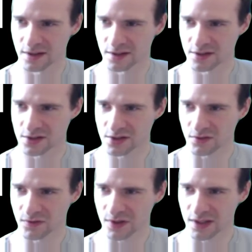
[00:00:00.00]
so
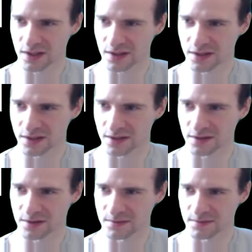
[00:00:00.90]
far,
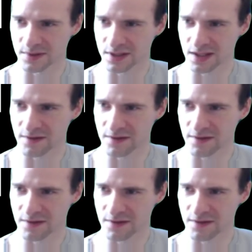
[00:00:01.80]
um, yeah,